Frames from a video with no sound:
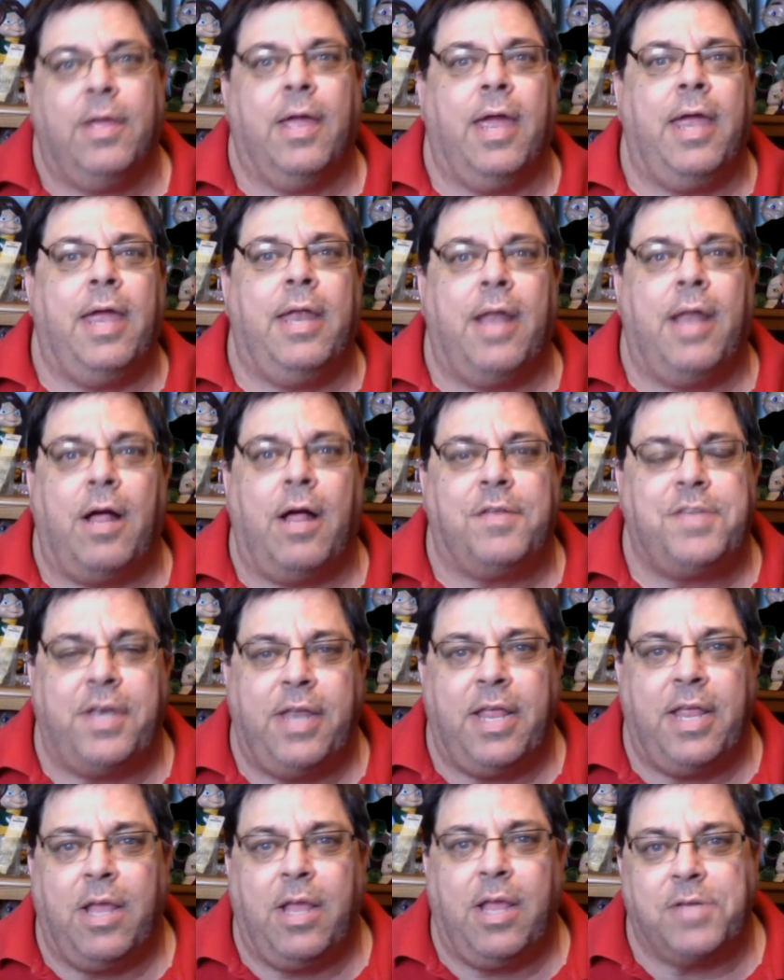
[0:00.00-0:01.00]
And all of a
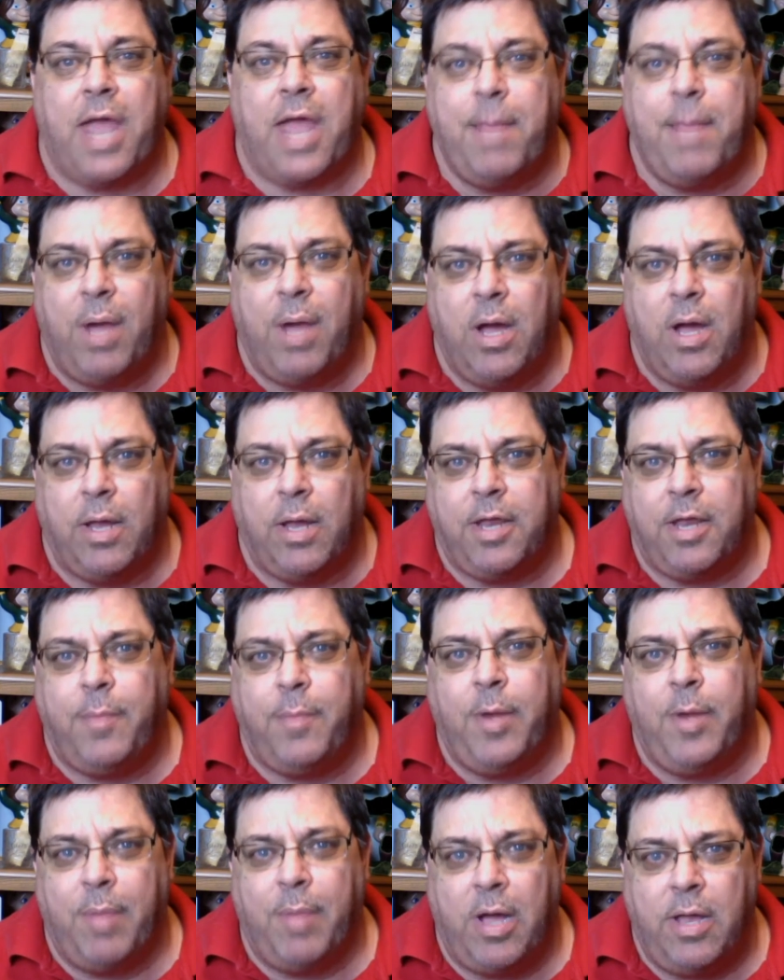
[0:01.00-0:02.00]
sudden he goes, hey, bud, come
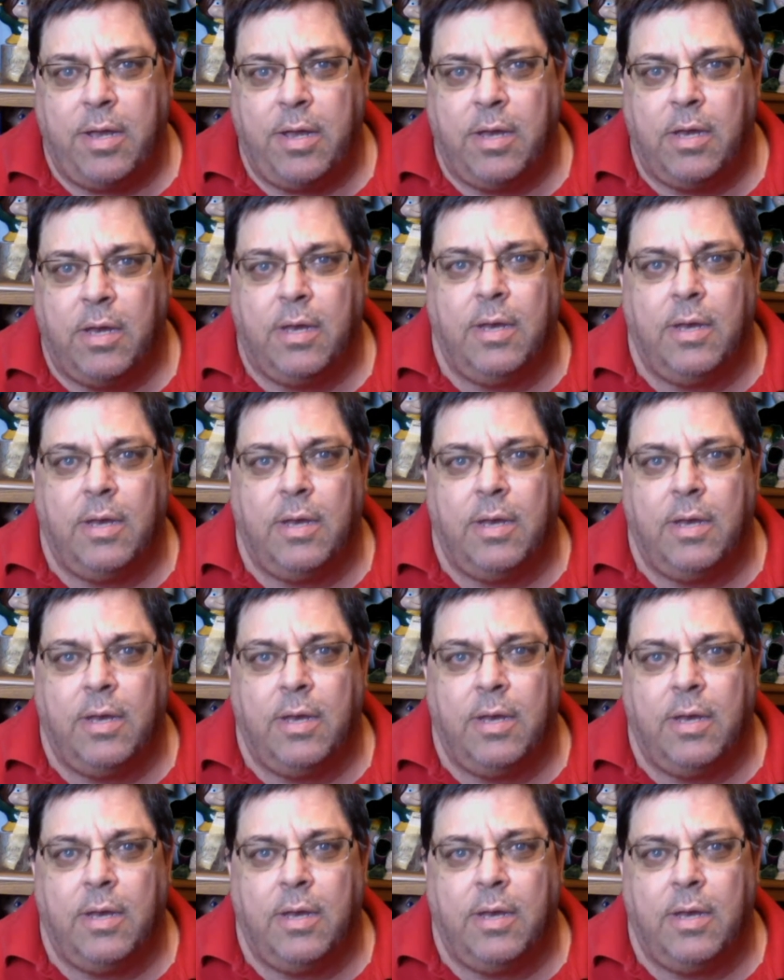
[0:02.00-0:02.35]
here, bud.